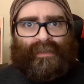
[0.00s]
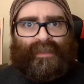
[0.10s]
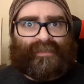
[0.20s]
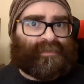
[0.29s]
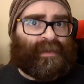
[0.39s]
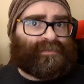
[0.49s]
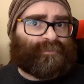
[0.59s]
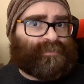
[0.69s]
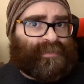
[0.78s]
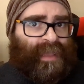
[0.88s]
The guitars
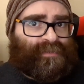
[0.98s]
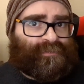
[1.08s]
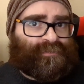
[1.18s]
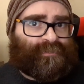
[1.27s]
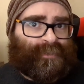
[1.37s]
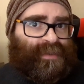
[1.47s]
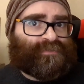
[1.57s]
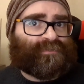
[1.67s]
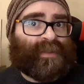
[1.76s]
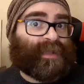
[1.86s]
are intense,
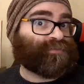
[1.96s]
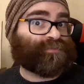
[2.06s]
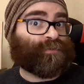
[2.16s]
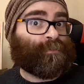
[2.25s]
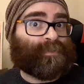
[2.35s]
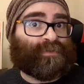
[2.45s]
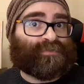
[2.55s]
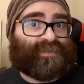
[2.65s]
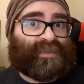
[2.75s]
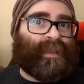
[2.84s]
speed-driven and
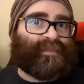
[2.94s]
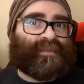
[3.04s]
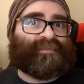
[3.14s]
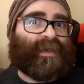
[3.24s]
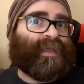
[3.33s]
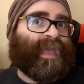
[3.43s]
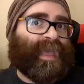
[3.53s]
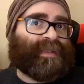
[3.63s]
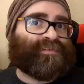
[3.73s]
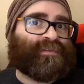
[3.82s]
showboaty, and the entire
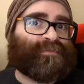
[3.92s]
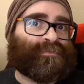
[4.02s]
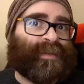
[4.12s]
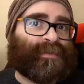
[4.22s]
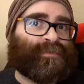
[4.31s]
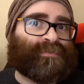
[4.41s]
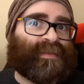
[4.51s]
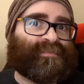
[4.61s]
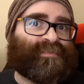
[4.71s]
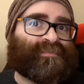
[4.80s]
energy of the record
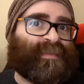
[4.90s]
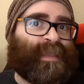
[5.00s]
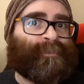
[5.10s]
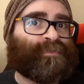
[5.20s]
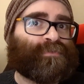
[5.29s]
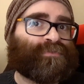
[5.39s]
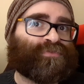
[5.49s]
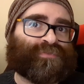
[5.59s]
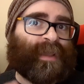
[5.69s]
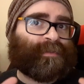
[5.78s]
has this typical
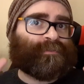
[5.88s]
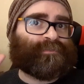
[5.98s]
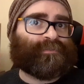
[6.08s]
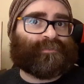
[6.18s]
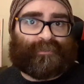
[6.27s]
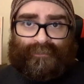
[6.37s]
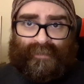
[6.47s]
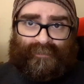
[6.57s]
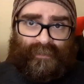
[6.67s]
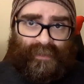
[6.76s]
dragons
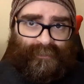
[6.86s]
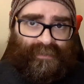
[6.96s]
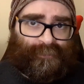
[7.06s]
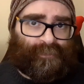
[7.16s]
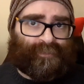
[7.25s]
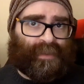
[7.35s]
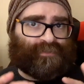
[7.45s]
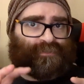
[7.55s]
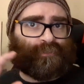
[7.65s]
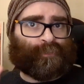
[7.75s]
incinerating armies whilst
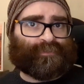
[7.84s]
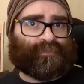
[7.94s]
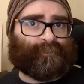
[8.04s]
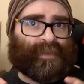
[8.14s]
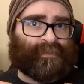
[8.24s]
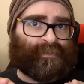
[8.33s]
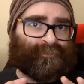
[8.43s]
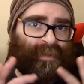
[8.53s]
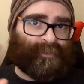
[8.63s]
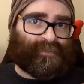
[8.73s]
ancient wizards bend
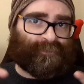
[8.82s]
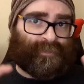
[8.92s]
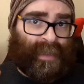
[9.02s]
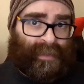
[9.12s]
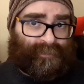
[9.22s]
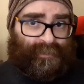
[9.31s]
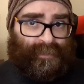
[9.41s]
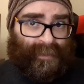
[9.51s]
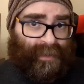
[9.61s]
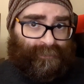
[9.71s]
the fabric of reality
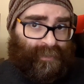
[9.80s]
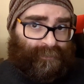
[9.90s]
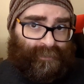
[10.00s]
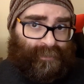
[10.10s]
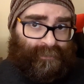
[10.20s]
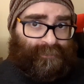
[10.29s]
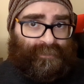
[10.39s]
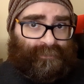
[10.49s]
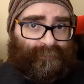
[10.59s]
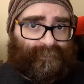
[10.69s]
in the background thing going
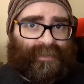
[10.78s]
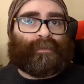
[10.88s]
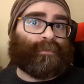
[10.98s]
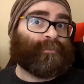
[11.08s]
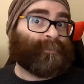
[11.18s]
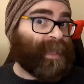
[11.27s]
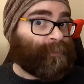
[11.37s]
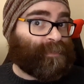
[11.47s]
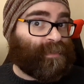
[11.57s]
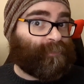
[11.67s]
on. On
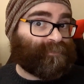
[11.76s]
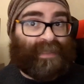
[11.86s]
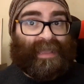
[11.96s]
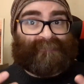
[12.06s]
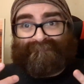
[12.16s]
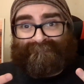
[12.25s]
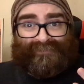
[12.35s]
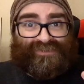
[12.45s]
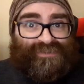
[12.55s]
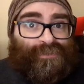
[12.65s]
paper, I
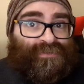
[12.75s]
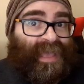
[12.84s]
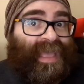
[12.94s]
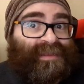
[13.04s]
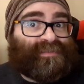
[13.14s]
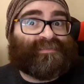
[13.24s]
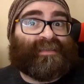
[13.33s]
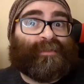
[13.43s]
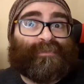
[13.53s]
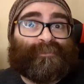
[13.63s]
should hate this
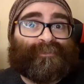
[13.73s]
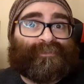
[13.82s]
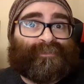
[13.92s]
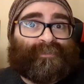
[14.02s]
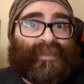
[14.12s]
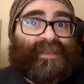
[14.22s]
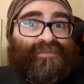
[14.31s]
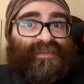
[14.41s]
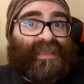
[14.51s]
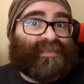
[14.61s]
album. It
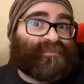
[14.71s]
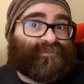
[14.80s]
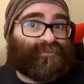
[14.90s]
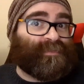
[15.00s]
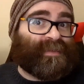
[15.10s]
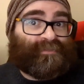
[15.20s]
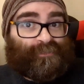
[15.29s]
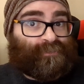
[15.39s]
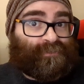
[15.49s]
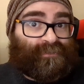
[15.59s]
just isn't for me at
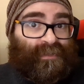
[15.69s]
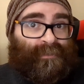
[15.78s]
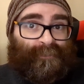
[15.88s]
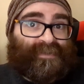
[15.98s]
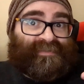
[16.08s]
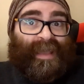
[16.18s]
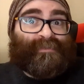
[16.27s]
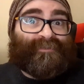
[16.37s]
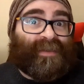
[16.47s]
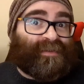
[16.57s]
all. But
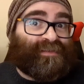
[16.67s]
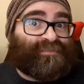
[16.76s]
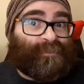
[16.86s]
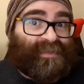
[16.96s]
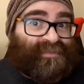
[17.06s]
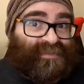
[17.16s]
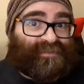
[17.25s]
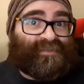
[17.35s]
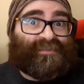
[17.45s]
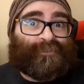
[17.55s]
damned if I can't stop
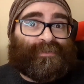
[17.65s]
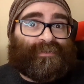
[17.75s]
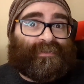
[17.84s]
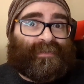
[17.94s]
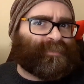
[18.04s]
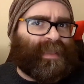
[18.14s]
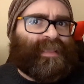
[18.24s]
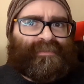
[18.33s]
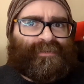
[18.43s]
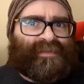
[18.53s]
listening to this one.
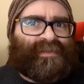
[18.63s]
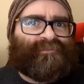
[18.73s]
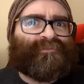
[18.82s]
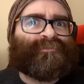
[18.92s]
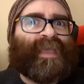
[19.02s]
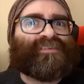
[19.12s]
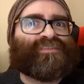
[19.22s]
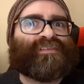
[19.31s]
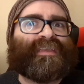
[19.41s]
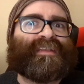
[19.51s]
It's got an
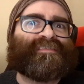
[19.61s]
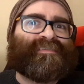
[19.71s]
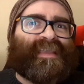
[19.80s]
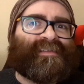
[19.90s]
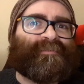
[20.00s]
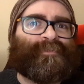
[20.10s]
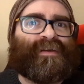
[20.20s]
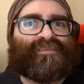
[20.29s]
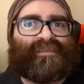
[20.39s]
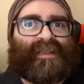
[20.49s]
infectiously addictive
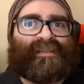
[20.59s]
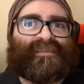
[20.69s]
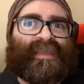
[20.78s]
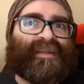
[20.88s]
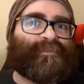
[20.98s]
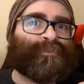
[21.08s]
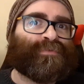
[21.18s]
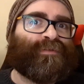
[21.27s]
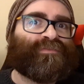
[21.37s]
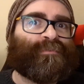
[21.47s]
personality, and it's
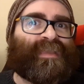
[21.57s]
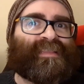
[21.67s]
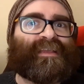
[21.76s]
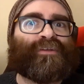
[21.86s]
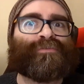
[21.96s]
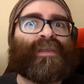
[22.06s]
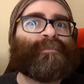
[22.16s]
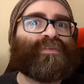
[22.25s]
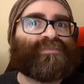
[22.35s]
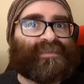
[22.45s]
proved to me that
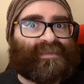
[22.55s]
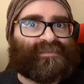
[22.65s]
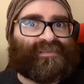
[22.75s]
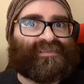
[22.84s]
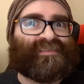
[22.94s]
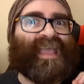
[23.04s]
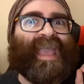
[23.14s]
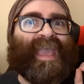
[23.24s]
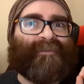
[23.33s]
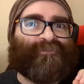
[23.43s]
great music exists in
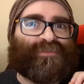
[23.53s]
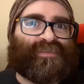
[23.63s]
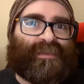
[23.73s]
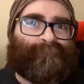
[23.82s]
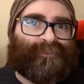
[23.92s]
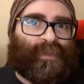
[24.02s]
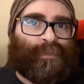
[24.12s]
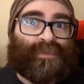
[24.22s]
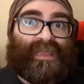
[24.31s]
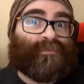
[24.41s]
everything,
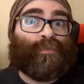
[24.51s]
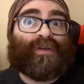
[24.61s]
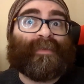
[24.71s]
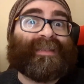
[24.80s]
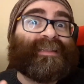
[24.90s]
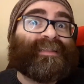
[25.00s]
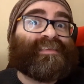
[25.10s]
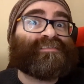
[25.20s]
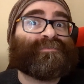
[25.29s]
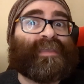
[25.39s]
when even one of my
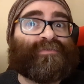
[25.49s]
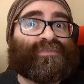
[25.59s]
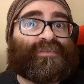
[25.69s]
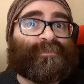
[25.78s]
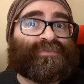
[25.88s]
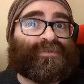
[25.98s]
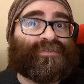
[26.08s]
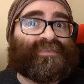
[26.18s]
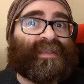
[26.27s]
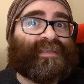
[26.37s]
least favourite
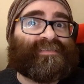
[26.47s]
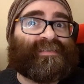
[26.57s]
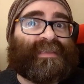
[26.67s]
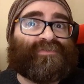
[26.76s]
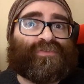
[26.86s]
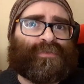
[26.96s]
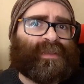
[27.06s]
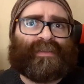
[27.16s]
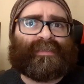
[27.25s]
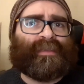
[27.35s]
subgenres that isn't even
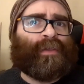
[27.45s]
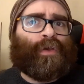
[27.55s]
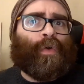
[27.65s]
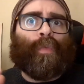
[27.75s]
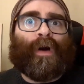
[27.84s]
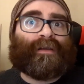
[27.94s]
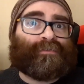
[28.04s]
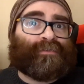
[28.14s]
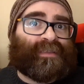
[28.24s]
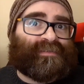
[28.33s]
doing anything
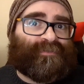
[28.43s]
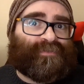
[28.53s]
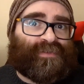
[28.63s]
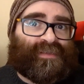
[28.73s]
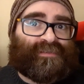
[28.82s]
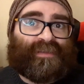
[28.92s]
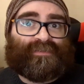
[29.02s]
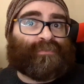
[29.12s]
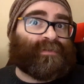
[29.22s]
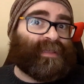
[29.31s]
wildly different to things I
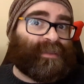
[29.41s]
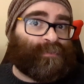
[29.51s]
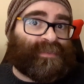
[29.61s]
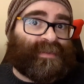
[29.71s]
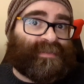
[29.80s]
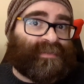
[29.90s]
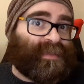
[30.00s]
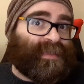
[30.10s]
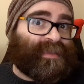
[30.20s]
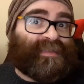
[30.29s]
don't like within it,
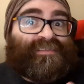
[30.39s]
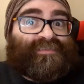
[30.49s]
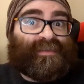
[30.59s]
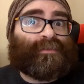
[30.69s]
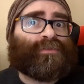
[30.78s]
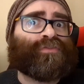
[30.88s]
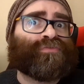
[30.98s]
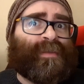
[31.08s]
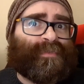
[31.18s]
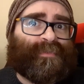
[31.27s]
can still
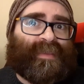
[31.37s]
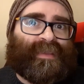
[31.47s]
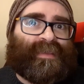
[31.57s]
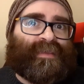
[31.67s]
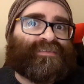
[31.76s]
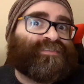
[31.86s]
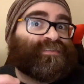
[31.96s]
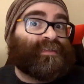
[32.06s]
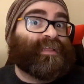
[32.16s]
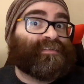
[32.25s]
grip me,
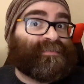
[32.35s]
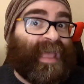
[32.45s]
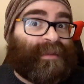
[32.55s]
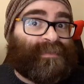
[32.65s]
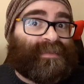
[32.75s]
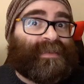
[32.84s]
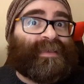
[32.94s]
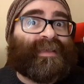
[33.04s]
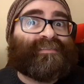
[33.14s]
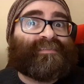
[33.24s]
still entertain me,
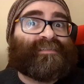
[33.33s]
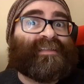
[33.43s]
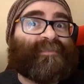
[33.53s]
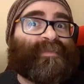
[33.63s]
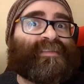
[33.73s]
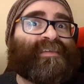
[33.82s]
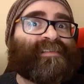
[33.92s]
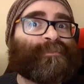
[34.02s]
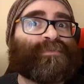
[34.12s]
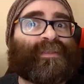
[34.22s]
and still have me
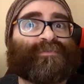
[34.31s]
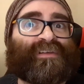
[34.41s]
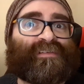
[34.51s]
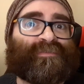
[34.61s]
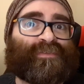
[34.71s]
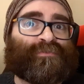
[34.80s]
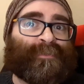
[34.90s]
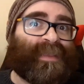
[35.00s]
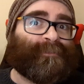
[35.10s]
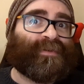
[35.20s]
desperately reaching for the
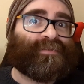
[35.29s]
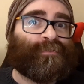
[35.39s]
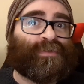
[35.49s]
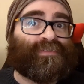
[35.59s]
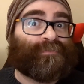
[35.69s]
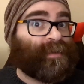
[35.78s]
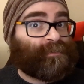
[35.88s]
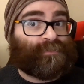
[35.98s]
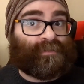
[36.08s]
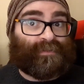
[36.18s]
repeat button once the
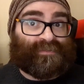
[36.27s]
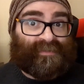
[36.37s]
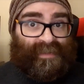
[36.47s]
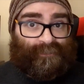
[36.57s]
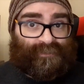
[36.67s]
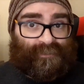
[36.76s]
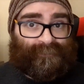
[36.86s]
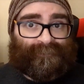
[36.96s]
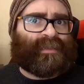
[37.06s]
record closes out.